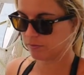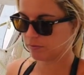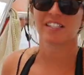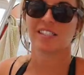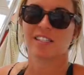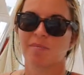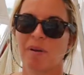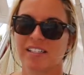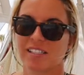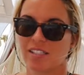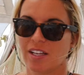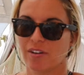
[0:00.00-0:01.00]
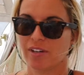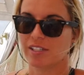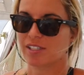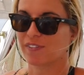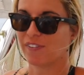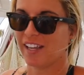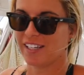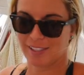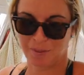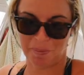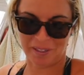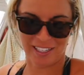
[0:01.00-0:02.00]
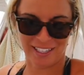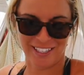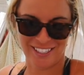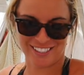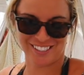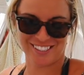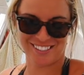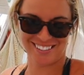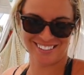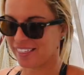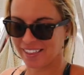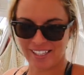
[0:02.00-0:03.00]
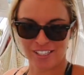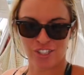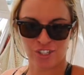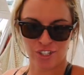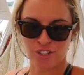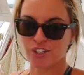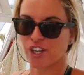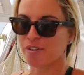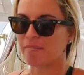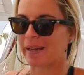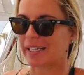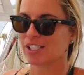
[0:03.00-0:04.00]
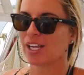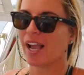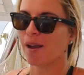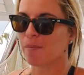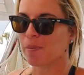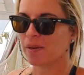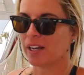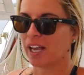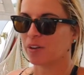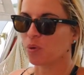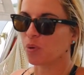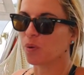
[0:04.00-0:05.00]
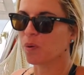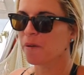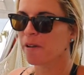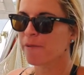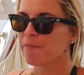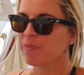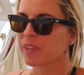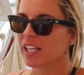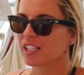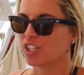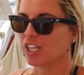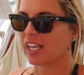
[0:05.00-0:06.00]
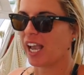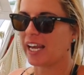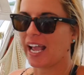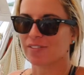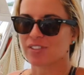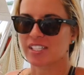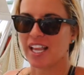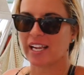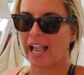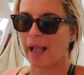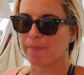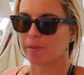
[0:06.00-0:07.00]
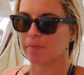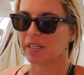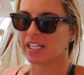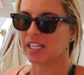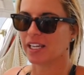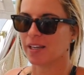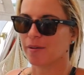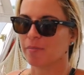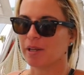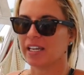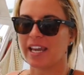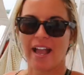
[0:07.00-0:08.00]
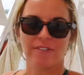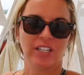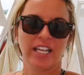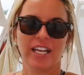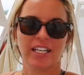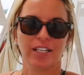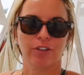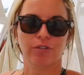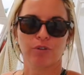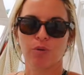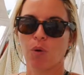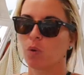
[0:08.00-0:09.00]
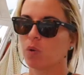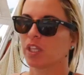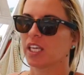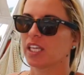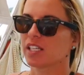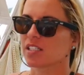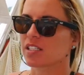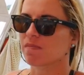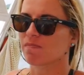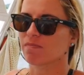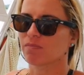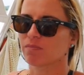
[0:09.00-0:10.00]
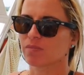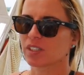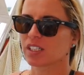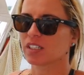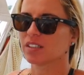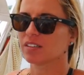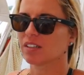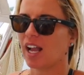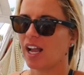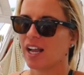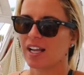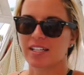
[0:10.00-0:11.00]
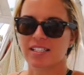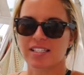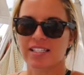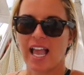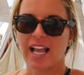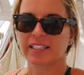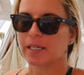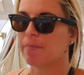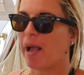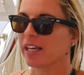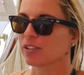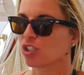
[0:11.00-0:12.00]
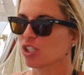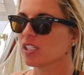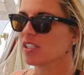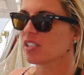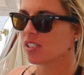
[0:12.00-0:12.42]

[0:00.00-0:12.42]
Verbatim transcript: This is my serious face because these two don't match up at all. So you kind of have to take a happy medium navigating through all these uh, sandy patches.